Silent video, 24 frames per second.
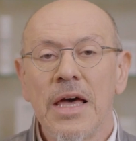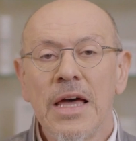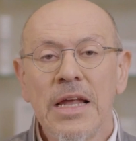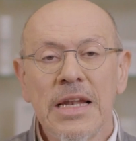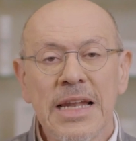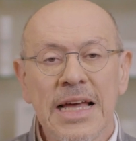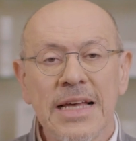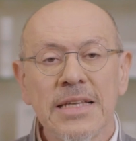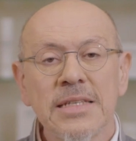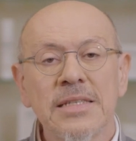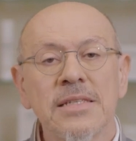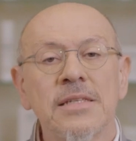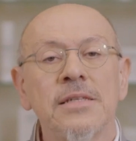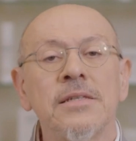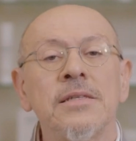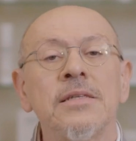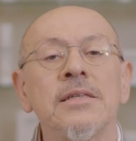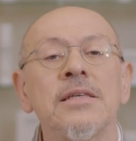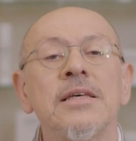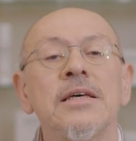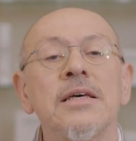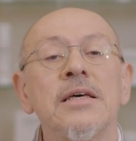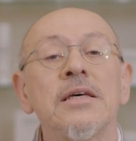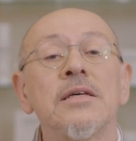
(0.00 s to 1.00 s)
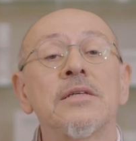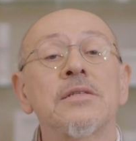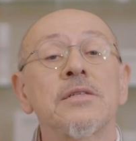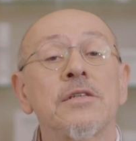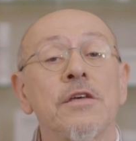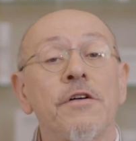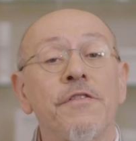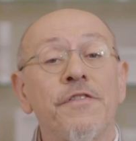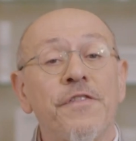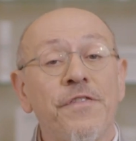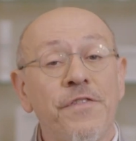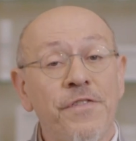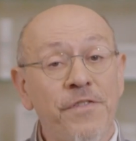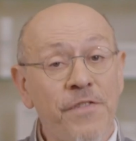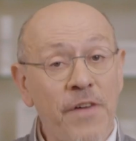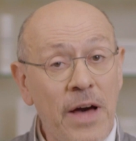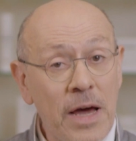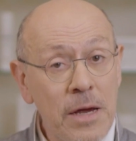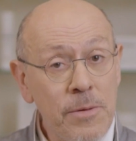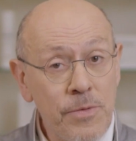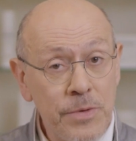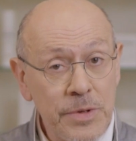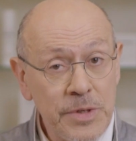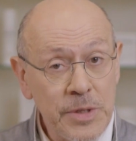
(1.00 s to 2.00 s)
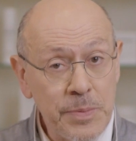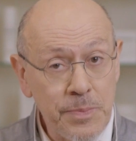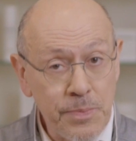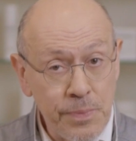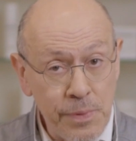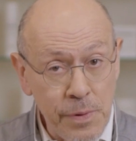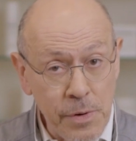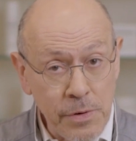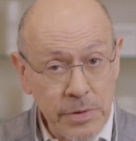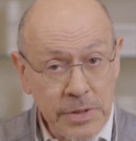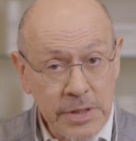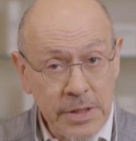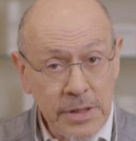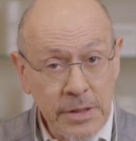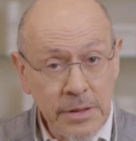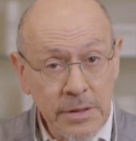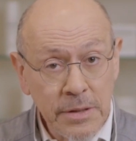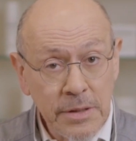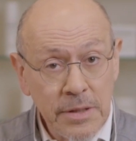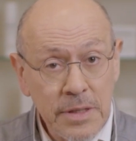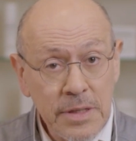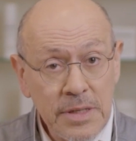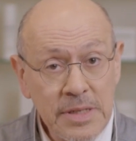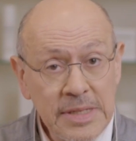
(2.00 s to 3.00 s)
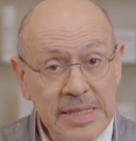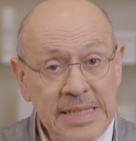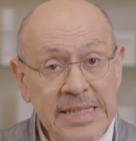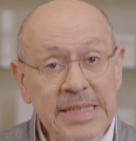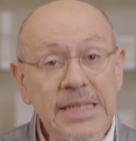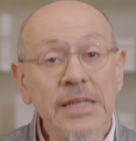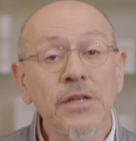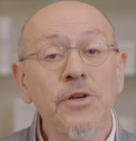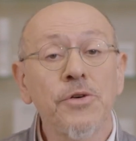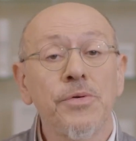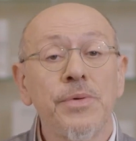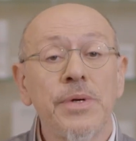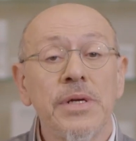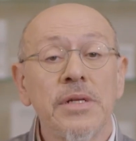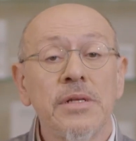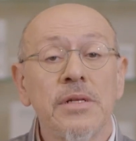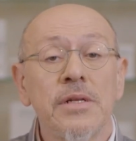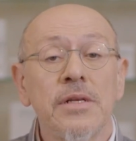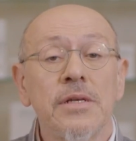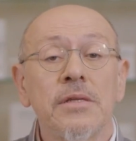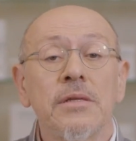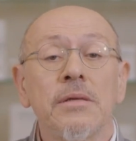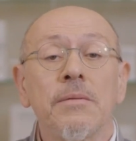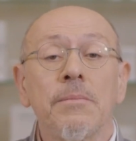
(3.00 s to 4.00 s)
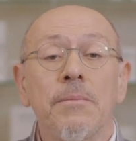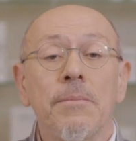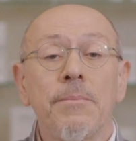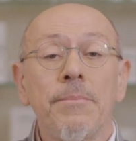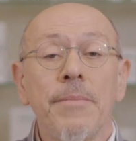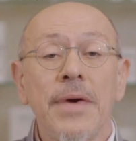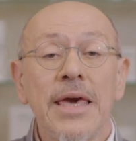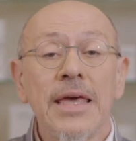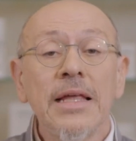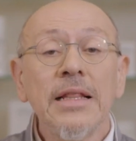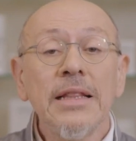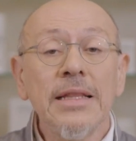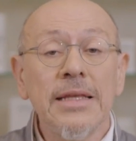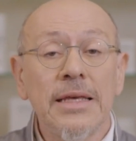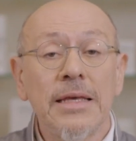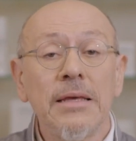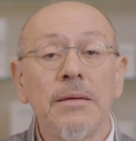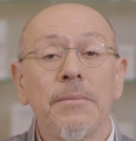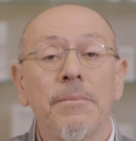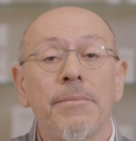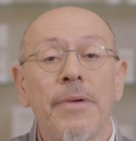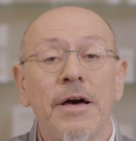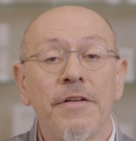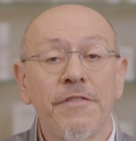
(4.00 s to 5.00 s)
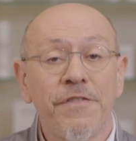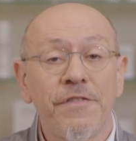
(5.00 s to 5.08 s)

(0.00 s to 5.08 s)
Elastin is a fibrous protein secreted mainly by